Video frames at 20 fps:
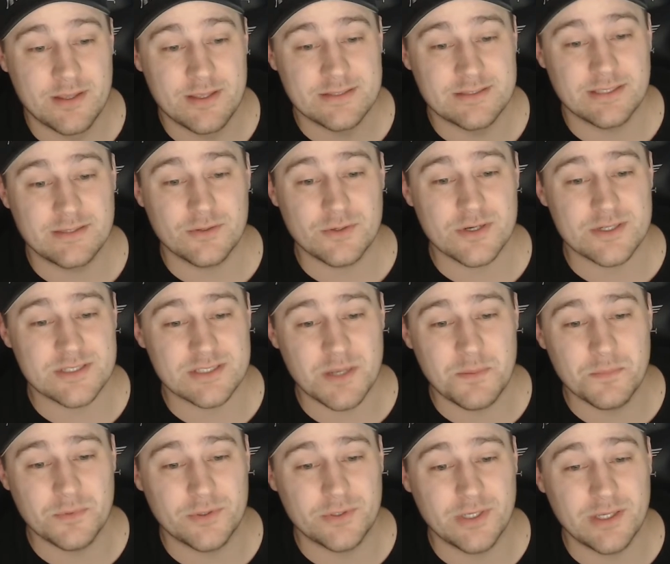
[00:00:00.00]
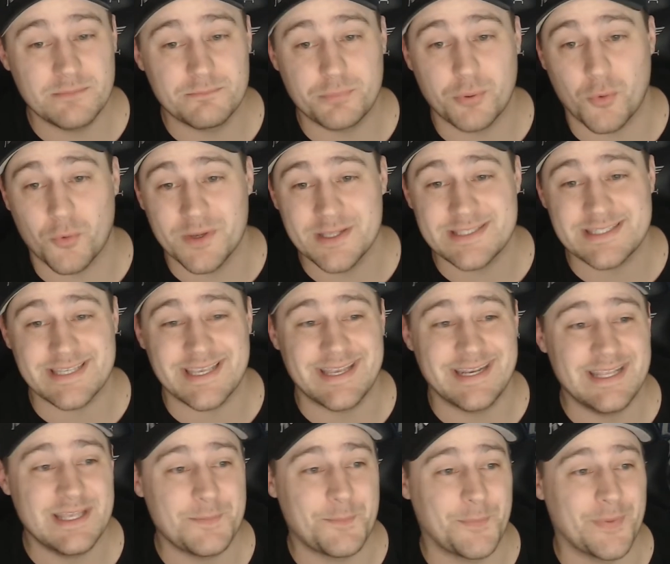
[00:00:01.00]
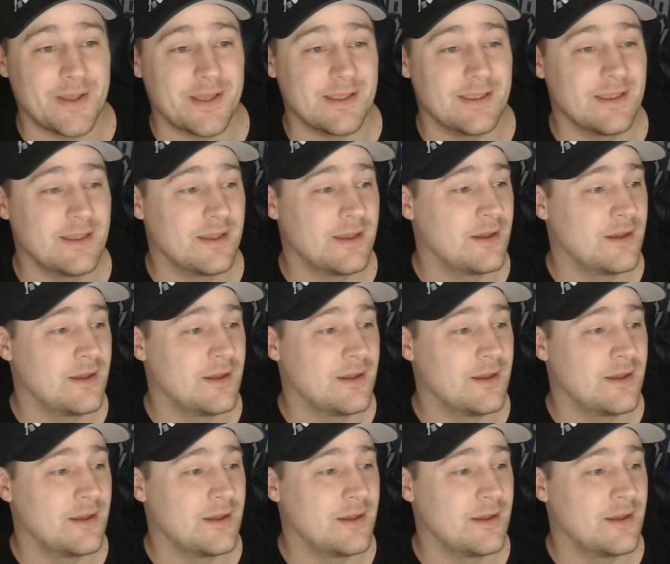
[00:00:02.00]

So there are some good points in it, but